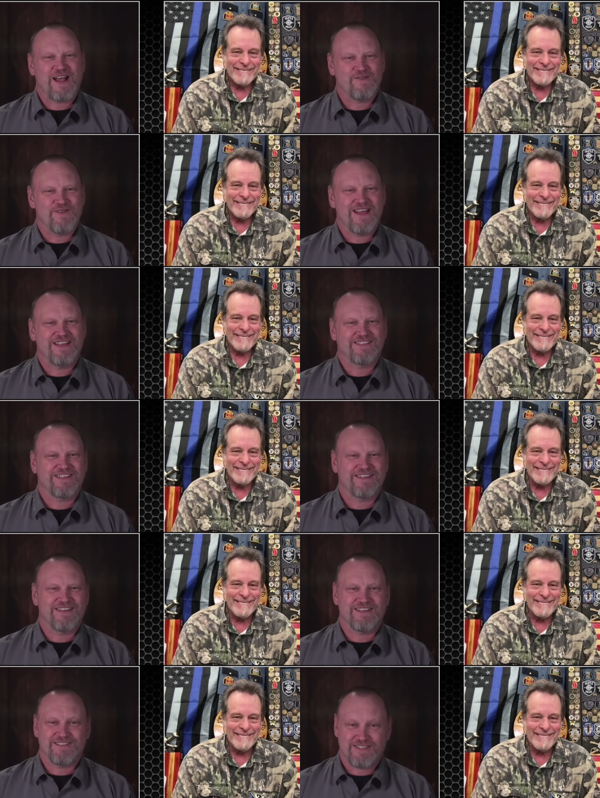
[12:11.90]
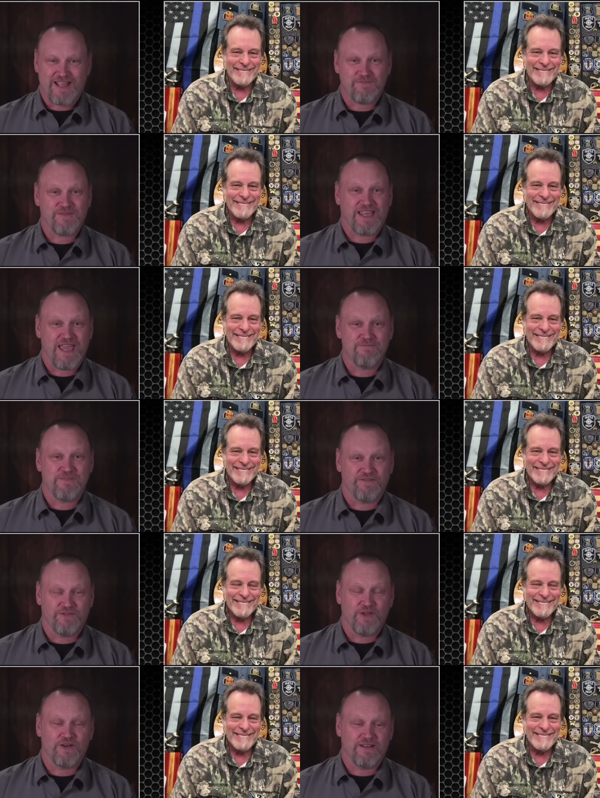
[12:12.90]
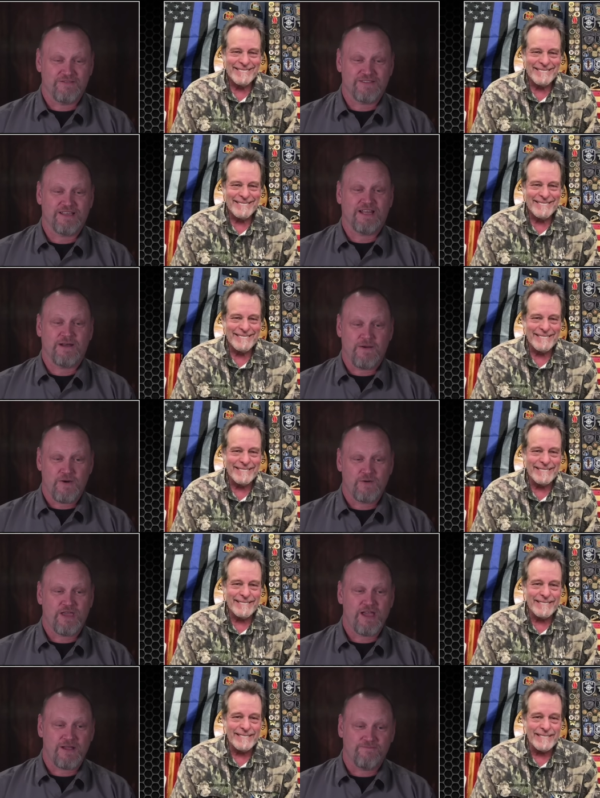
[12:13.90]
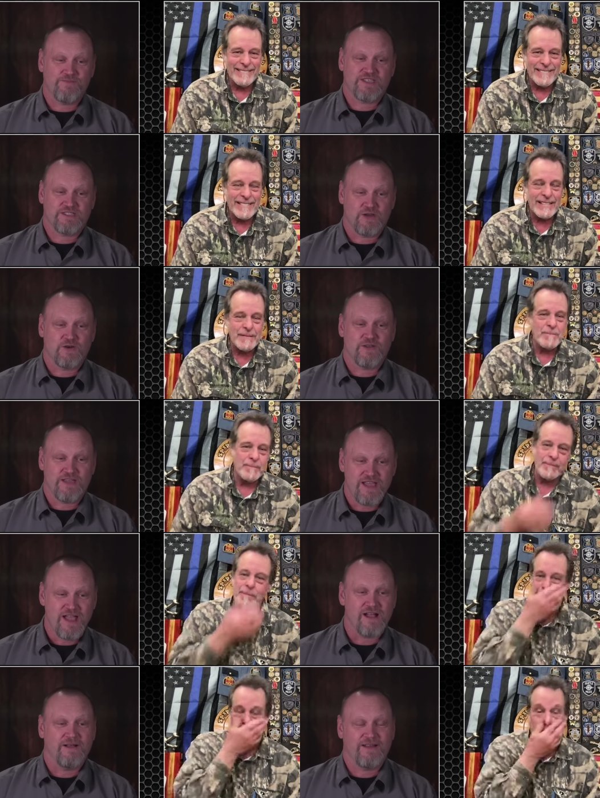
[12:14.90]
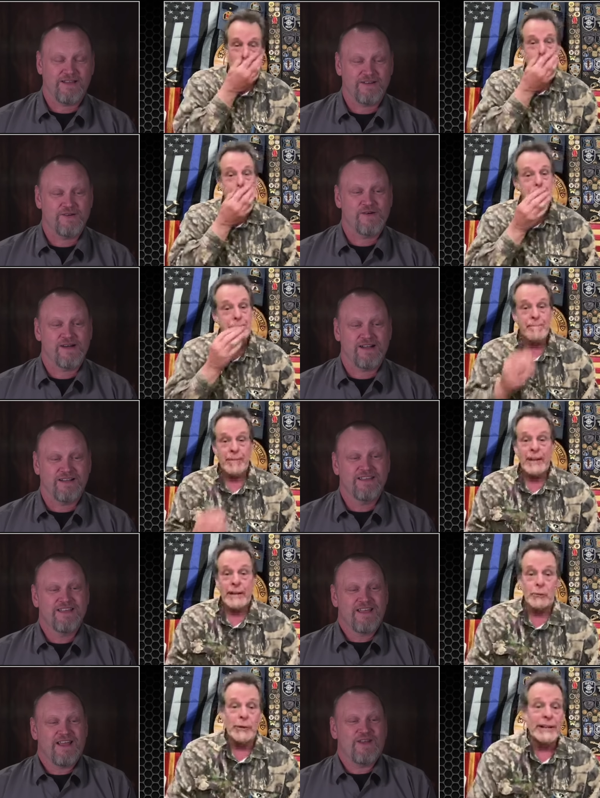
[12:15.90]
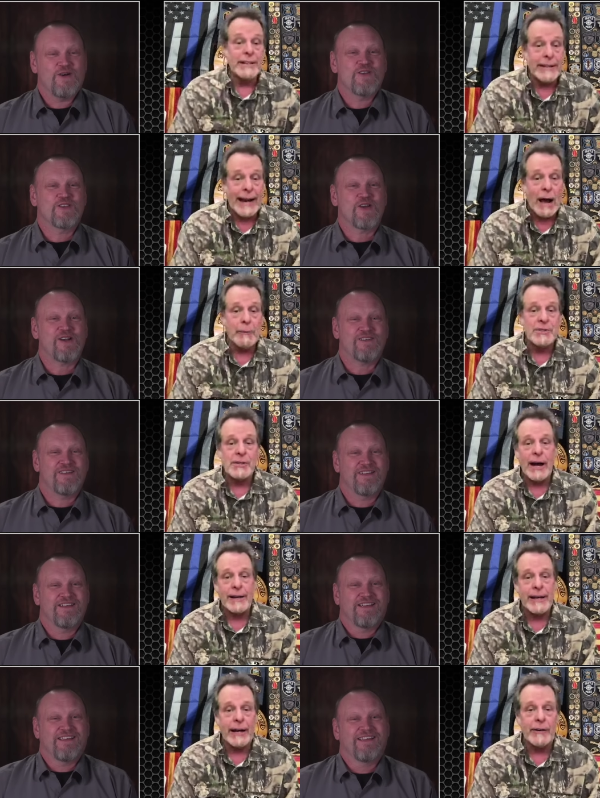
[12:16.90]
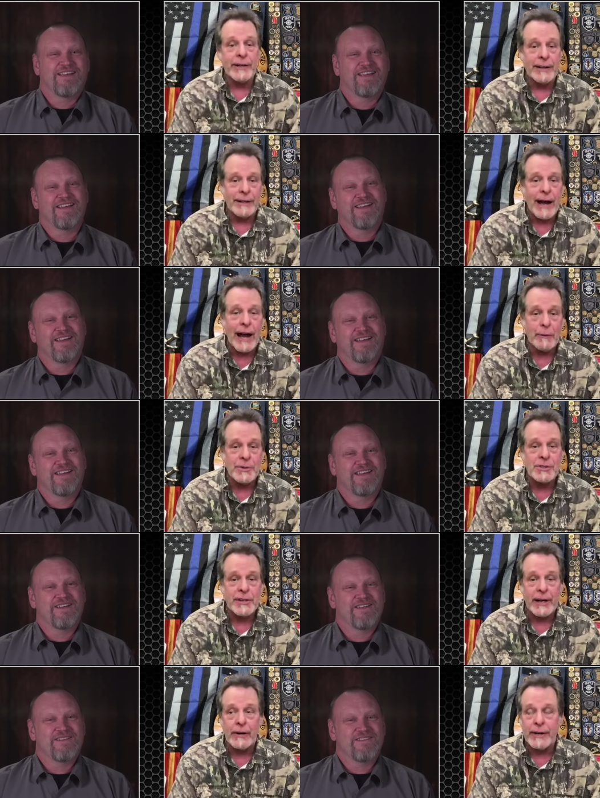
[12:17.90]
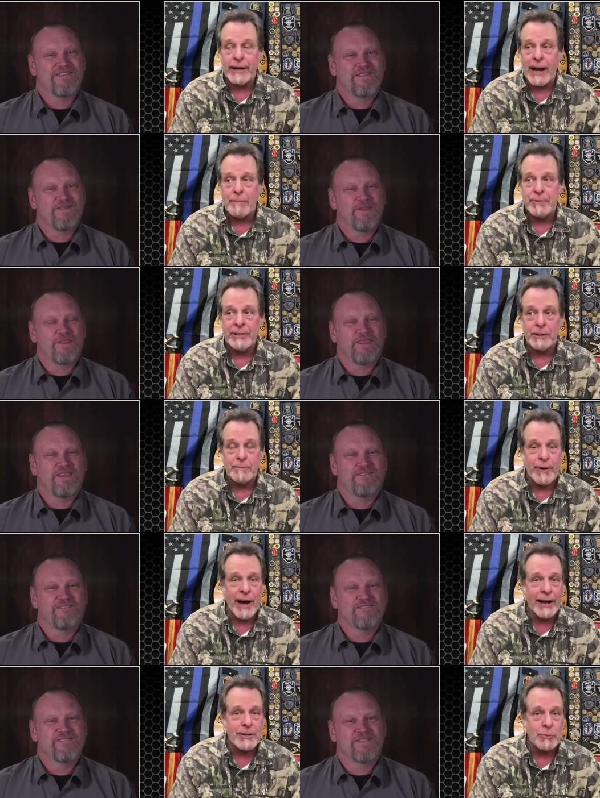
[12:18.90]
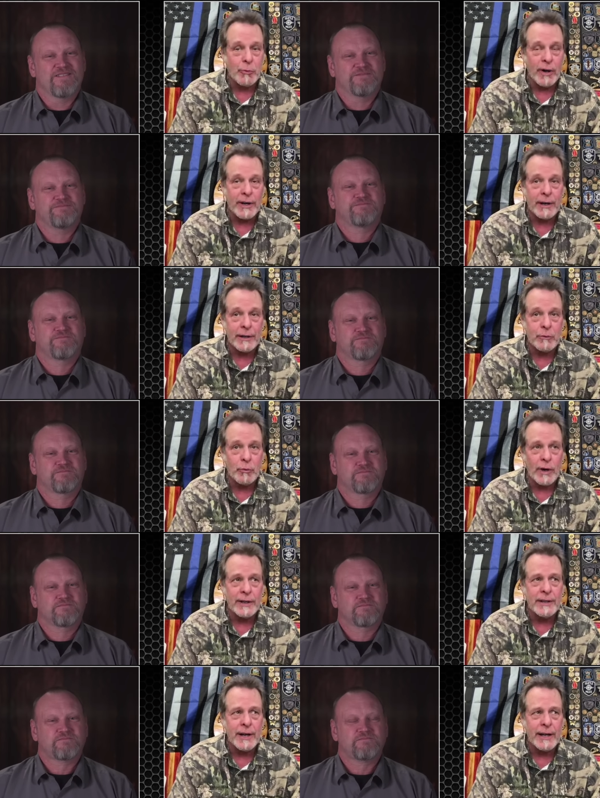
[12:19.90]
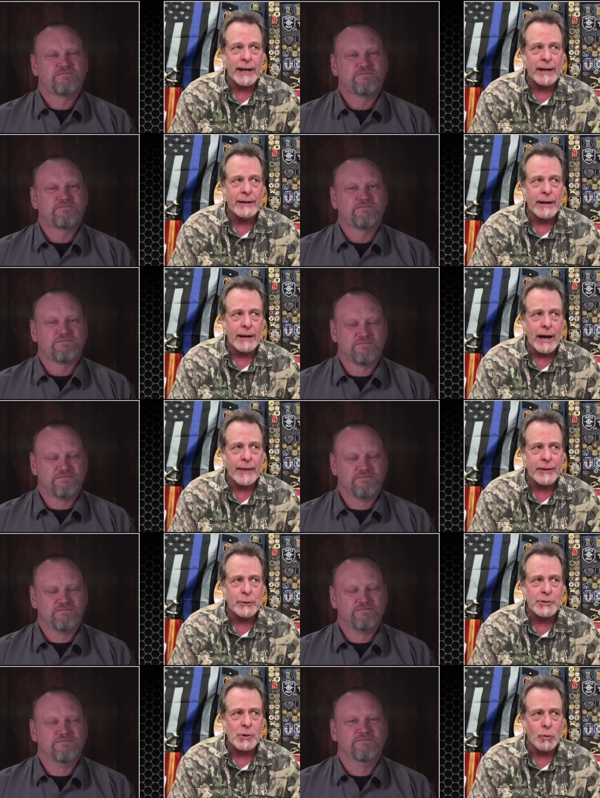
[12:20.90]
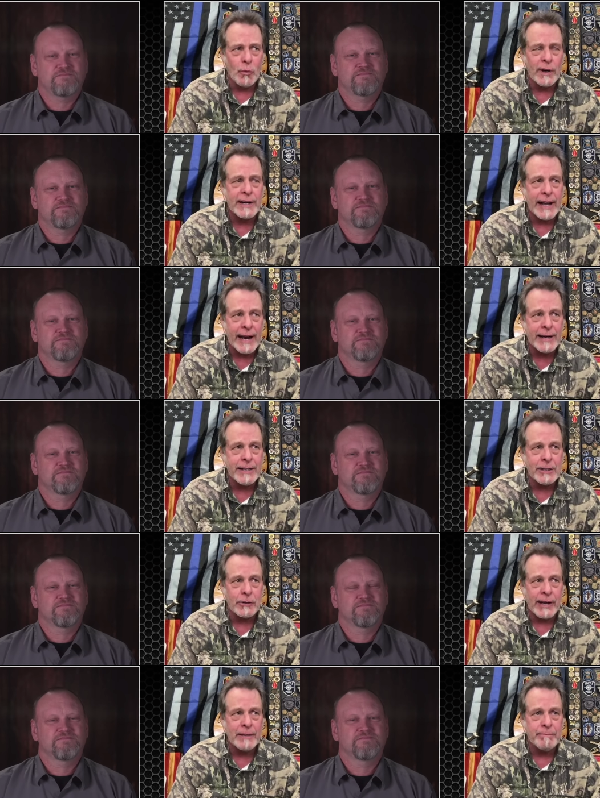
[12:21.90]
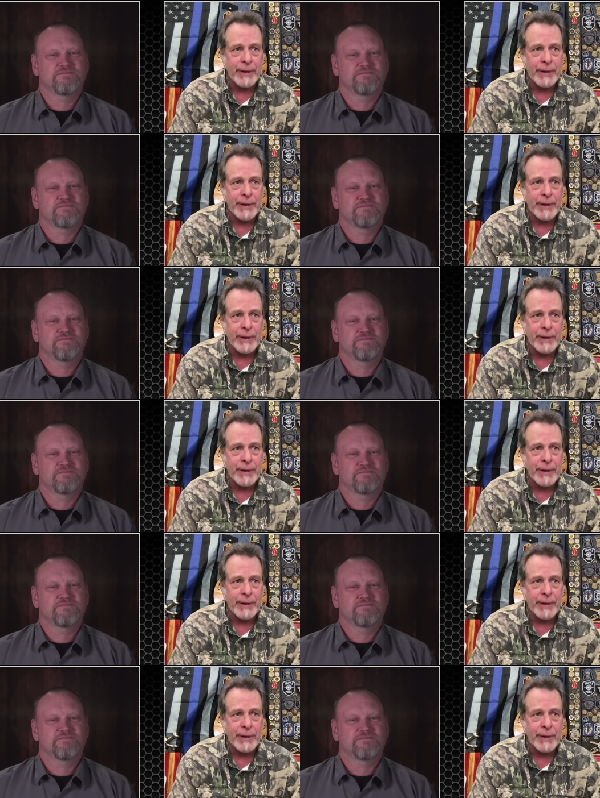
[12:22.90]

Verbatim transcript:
Speaker 1: down range and uh, stopped the Cape Buffalo. And I was thinking, okay, so yeah, yep. I know. Uh, it really I did. I
Speaker 2: was uh, carrying, I was carrying uh, Peter Pi's 100, one I think it was a 180 grain